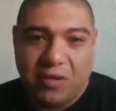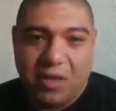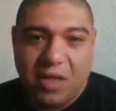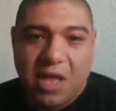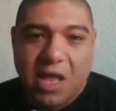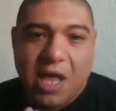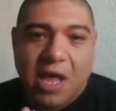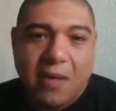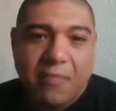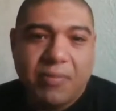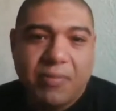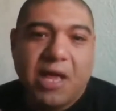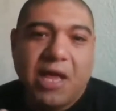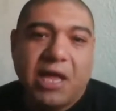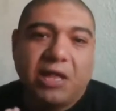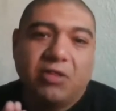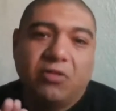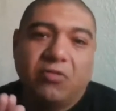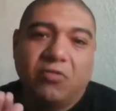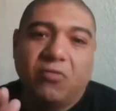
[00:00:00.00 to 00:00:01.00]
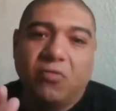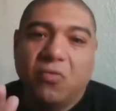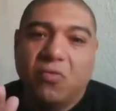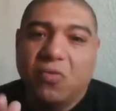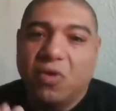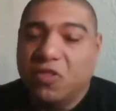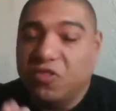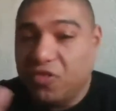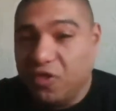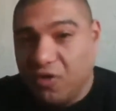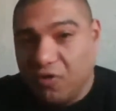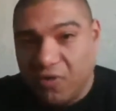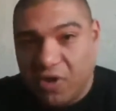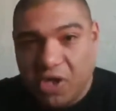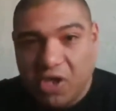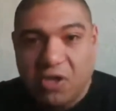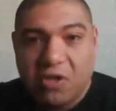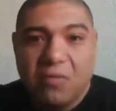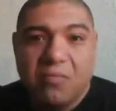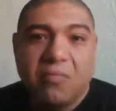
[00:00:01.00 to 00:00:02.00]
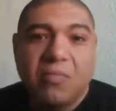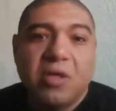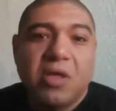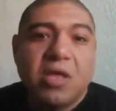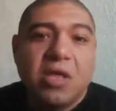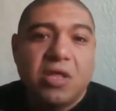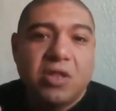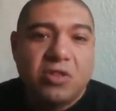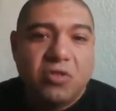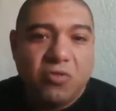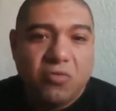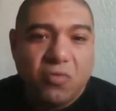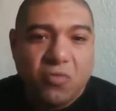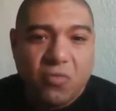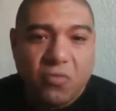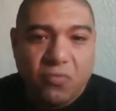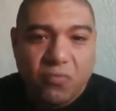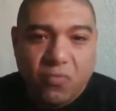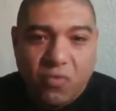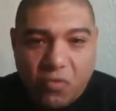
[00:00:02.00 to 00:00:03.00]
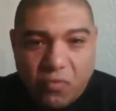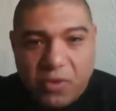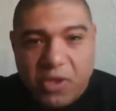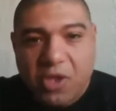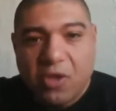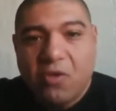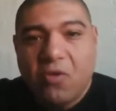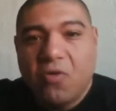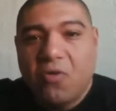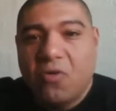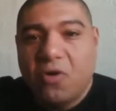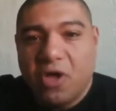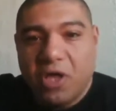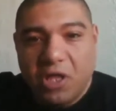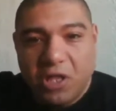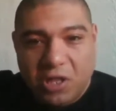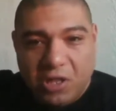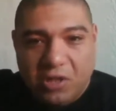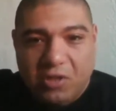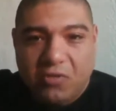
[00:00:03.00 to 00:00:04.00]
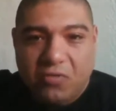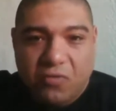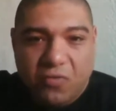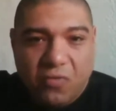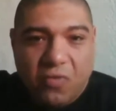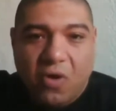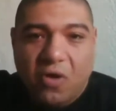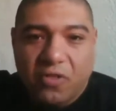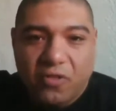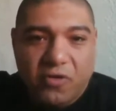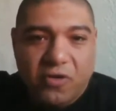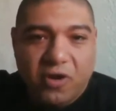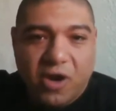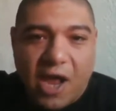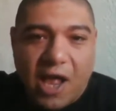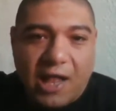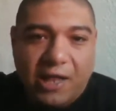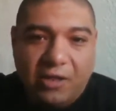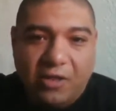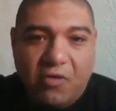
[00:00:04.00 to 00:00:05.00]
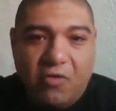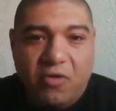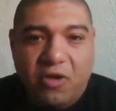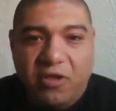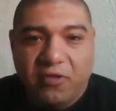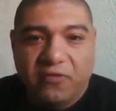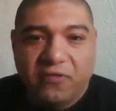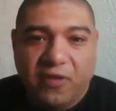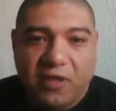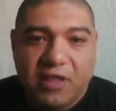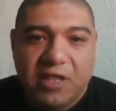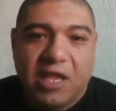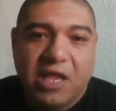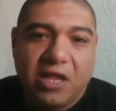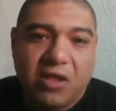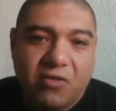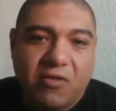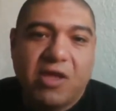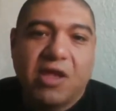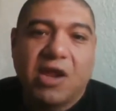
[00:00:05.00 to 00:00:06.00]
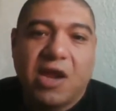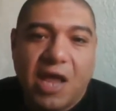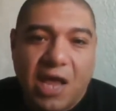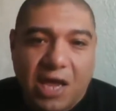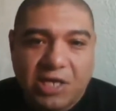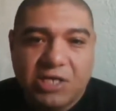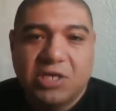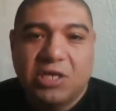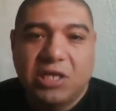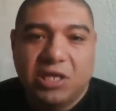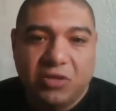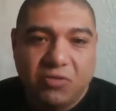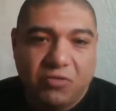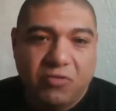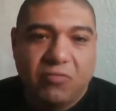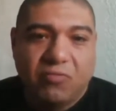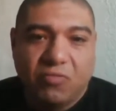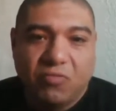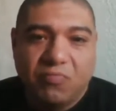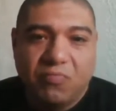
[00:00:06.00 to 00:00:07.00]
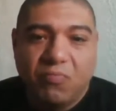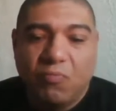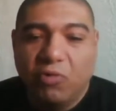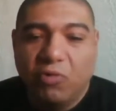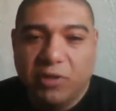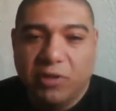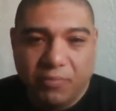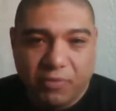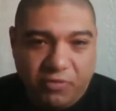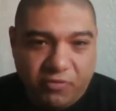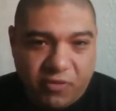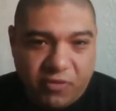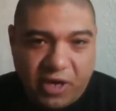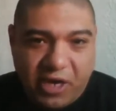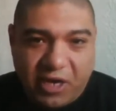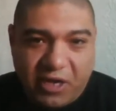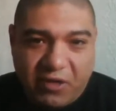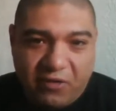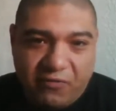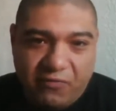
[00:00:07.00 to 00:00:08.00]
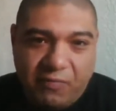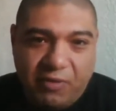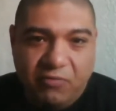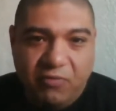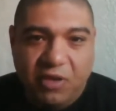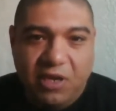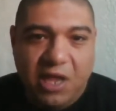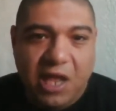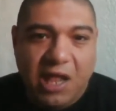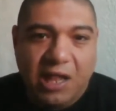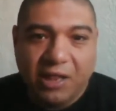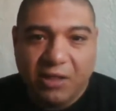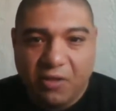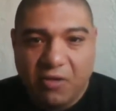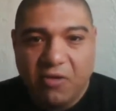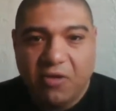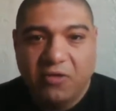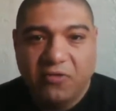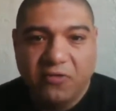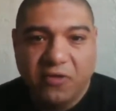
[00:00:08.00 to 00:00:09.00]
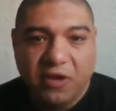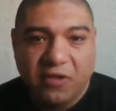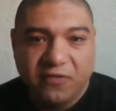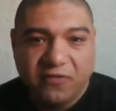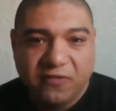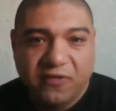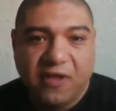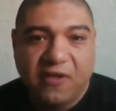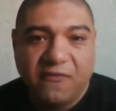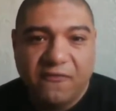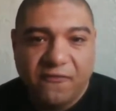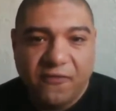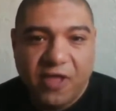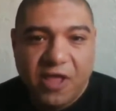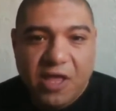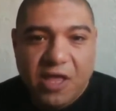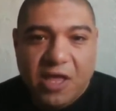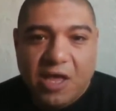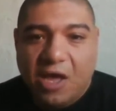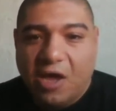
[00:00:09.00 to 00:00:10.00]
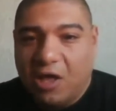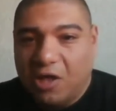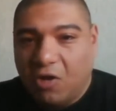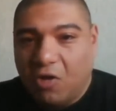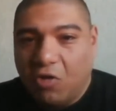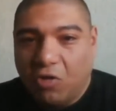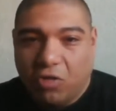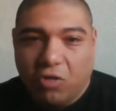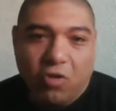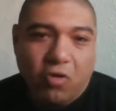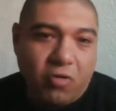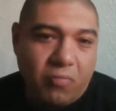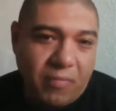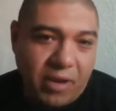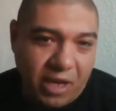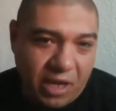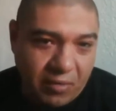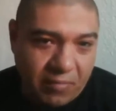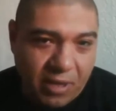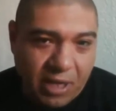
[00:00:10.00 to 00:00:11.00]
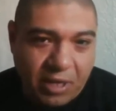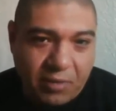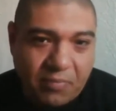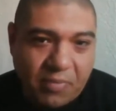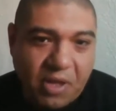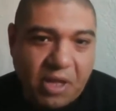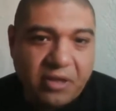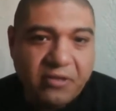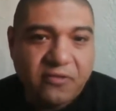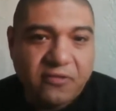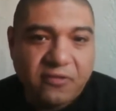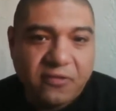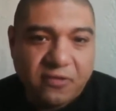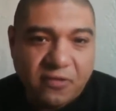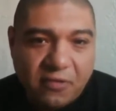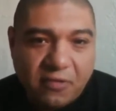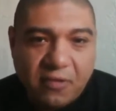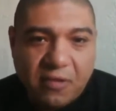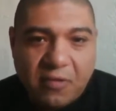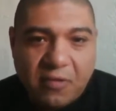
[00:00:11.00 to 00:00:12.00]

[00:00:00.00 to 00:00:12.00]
uh, apply it to Ethereum to Ruby coin to other altcoins, and then you can actually do multiple tradings between altcoins in itself, uh, all automated by the bots.